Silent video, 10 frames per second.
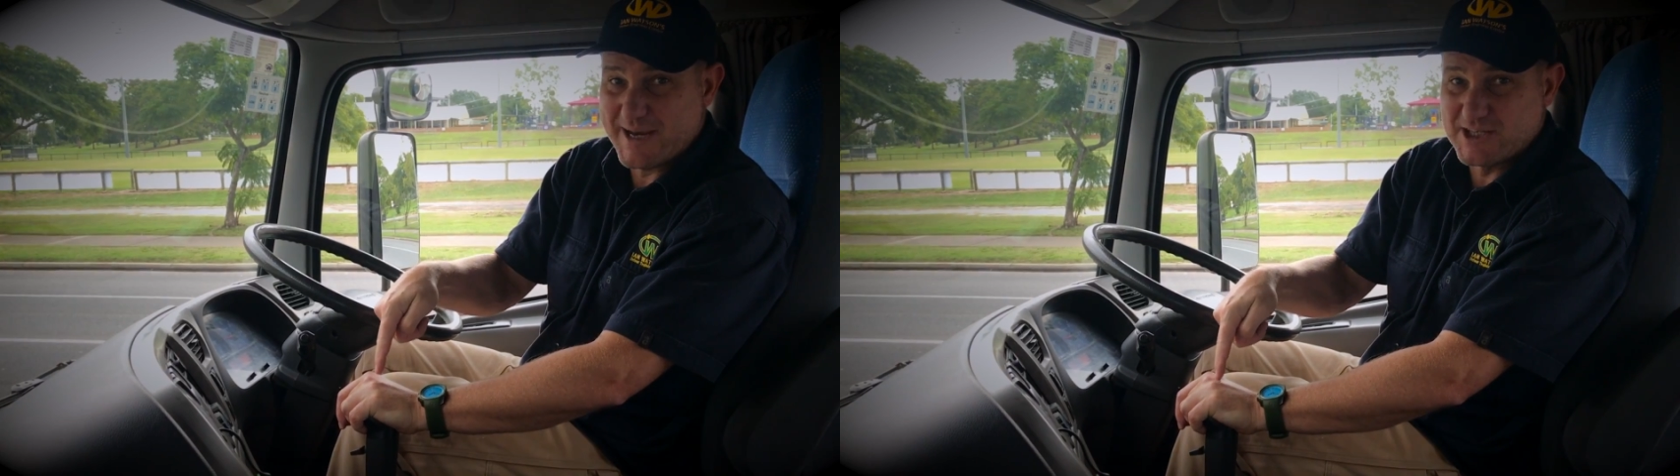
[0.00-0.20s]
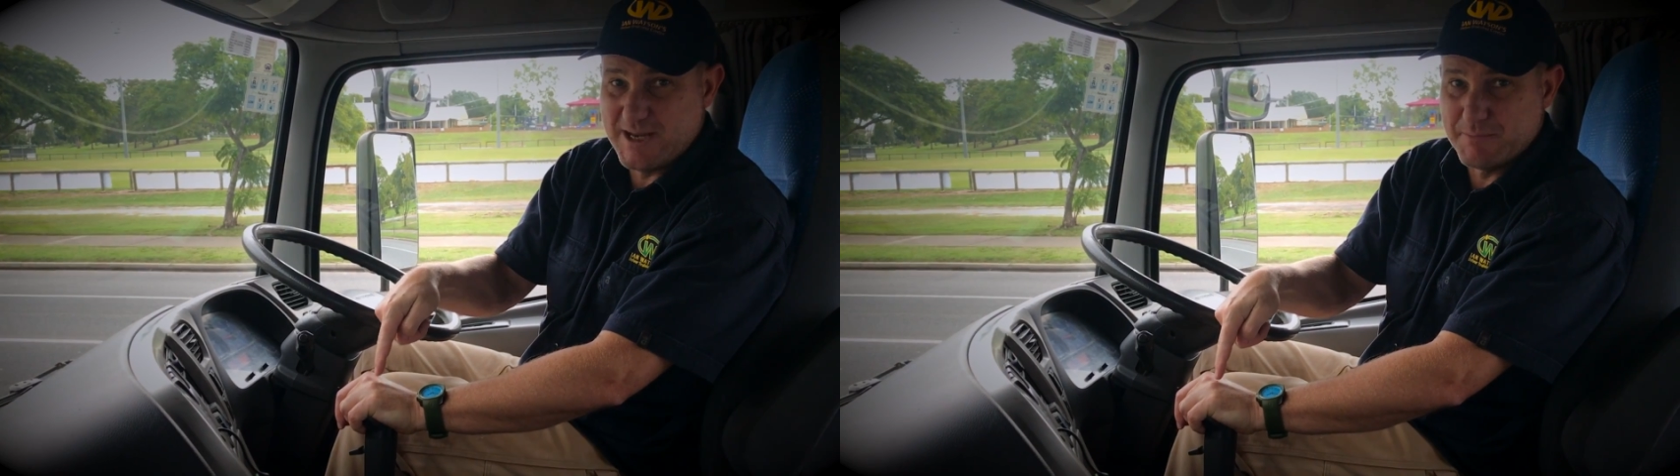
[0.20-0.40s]
I'm
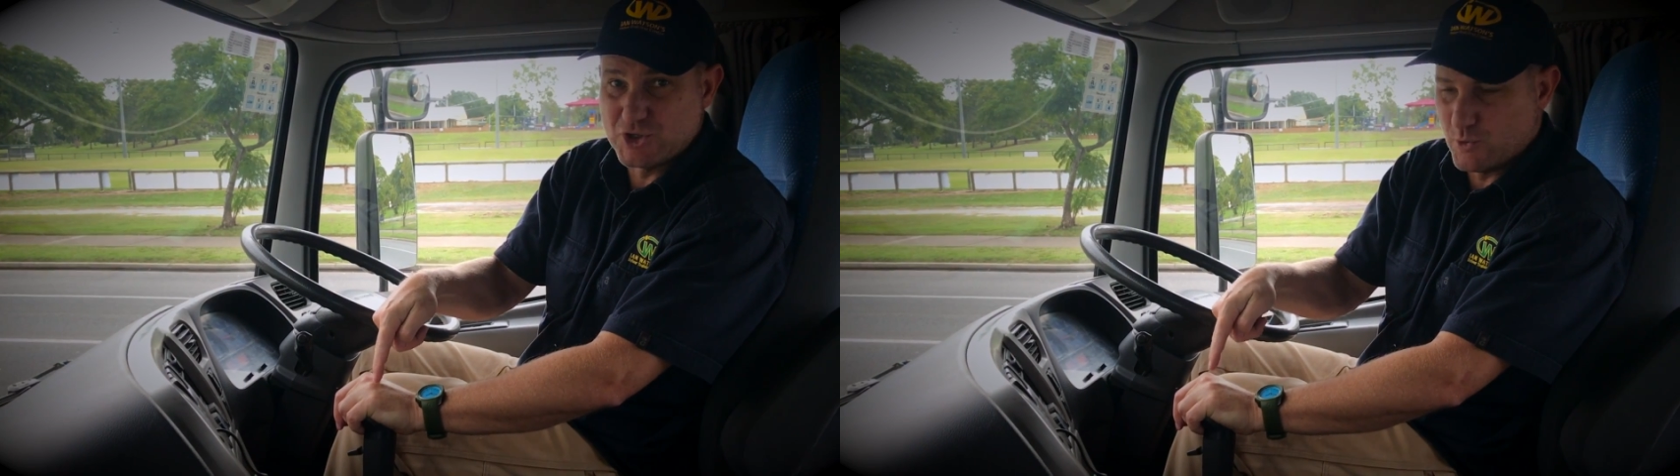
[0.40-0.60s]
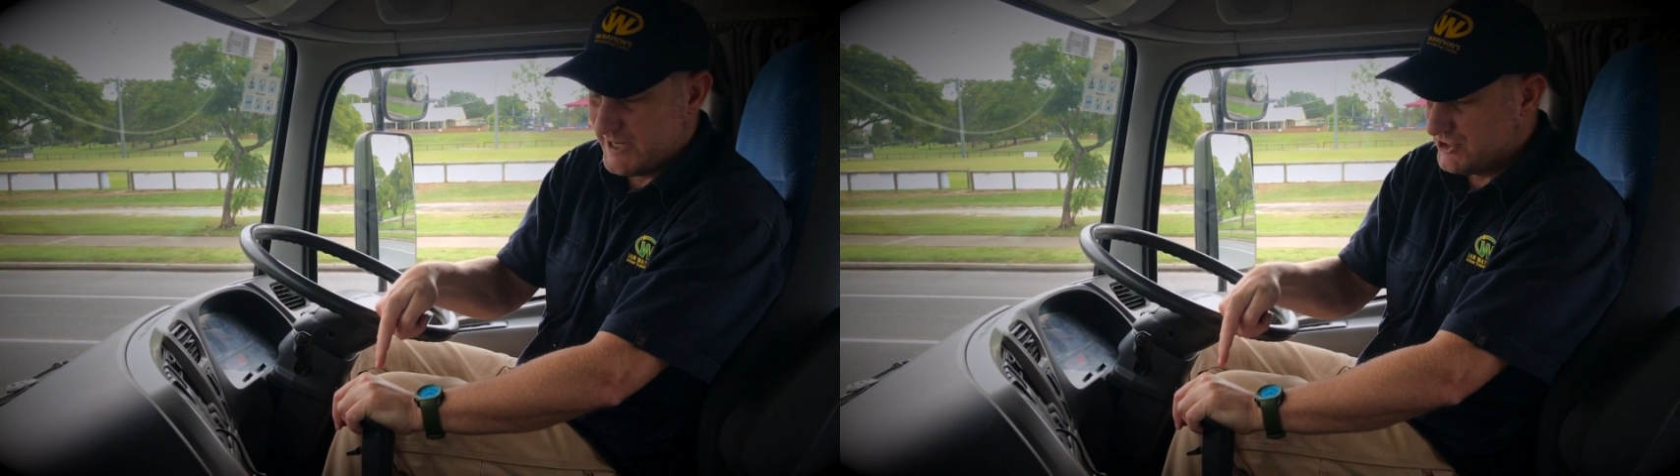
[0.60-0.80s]
actually in
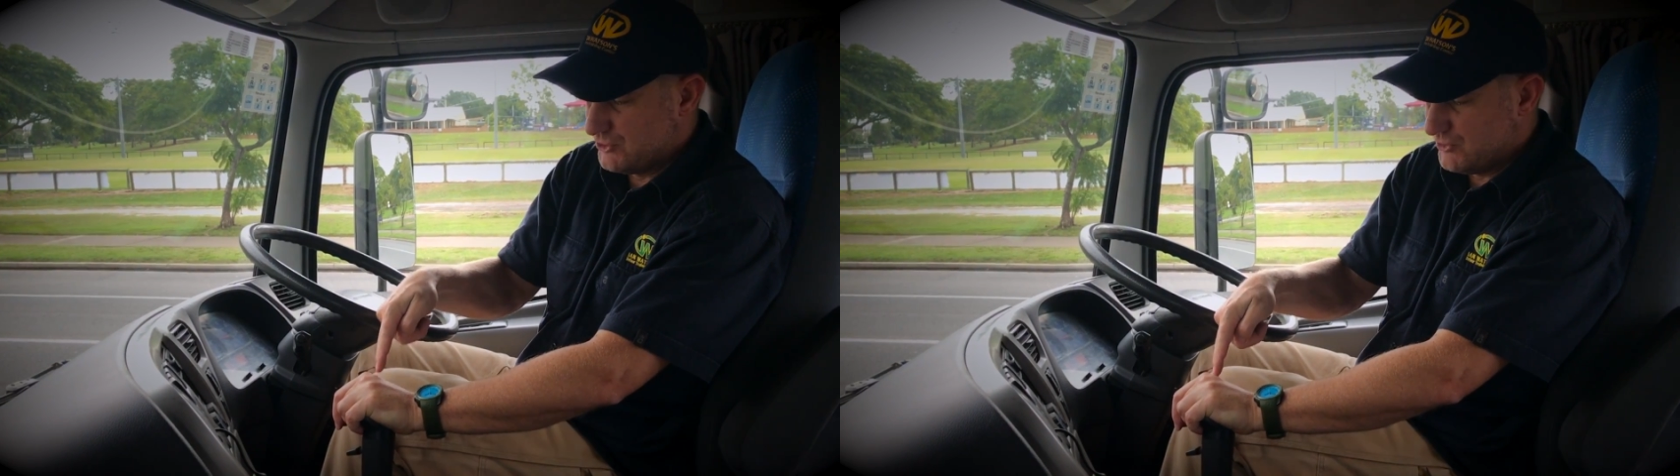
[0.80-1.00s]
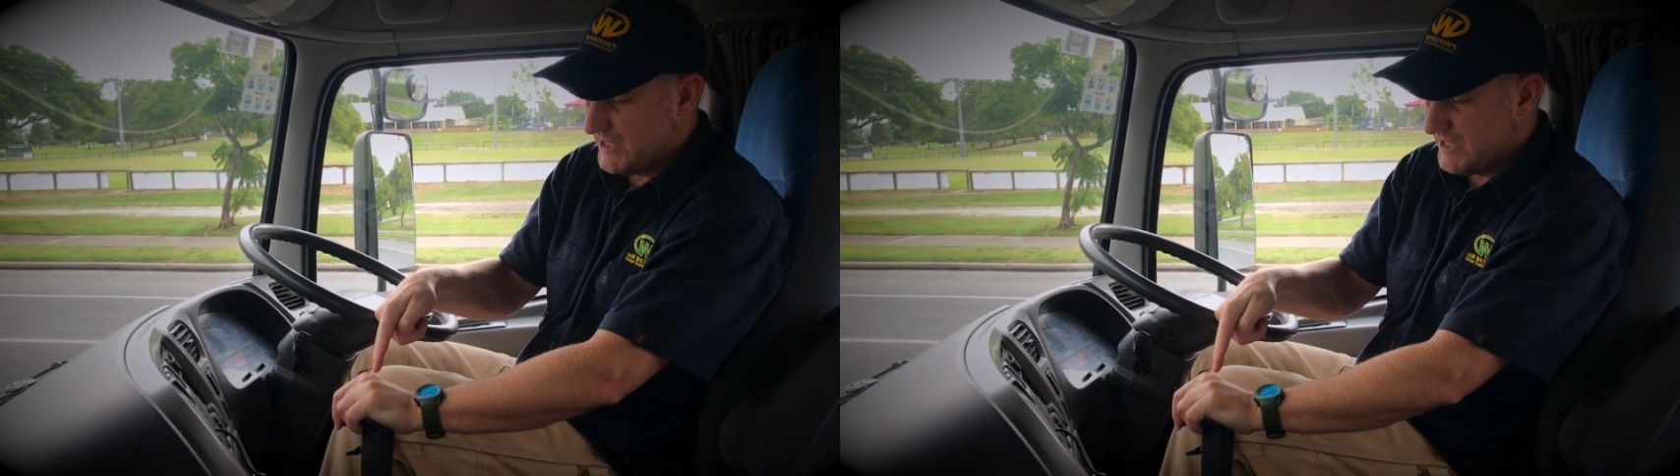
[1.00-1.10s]
between two